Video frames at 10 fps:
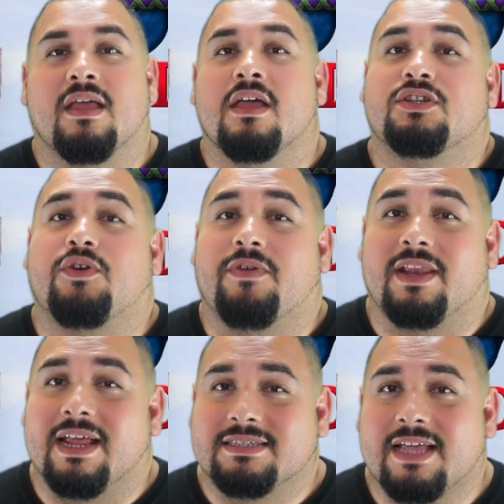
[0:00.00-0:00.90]
So for the
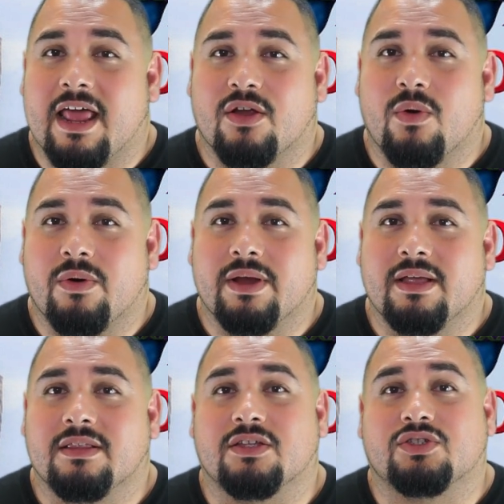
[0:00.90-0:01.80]
next category,
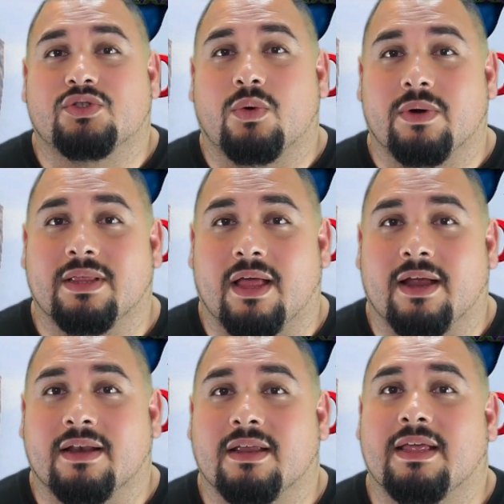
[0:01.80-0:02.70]
the
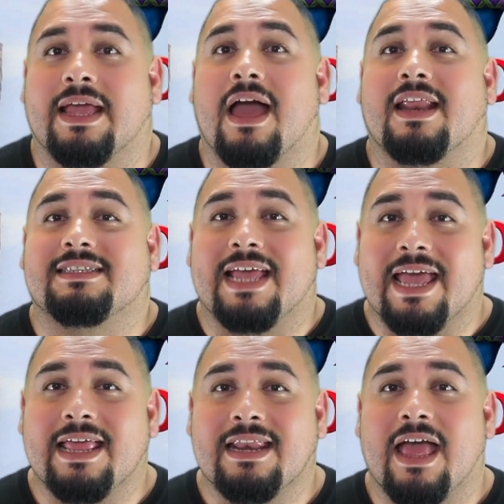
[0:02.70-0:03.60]
storyline. It got a
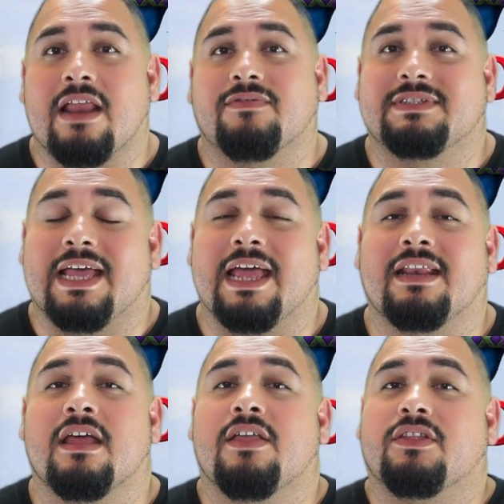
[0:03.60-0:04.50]
10 out of
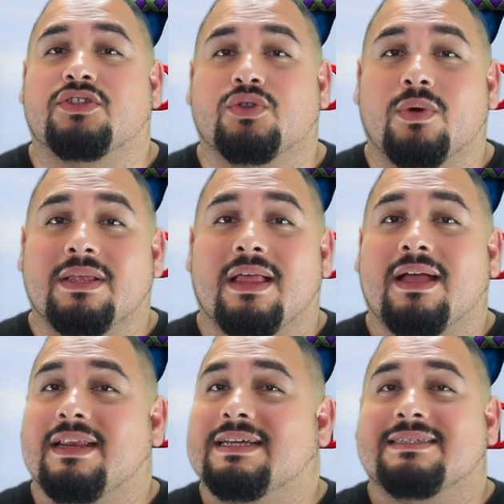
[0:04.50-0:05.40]
10. The
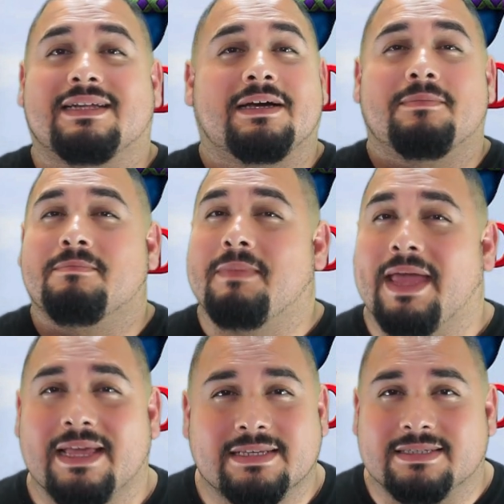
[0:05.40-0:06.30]
storyline is
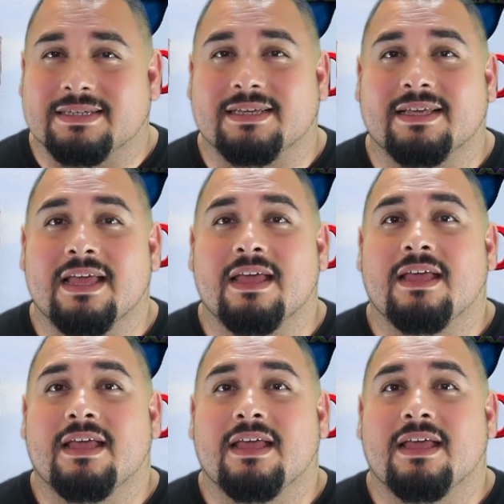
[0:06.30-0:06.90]
amazing.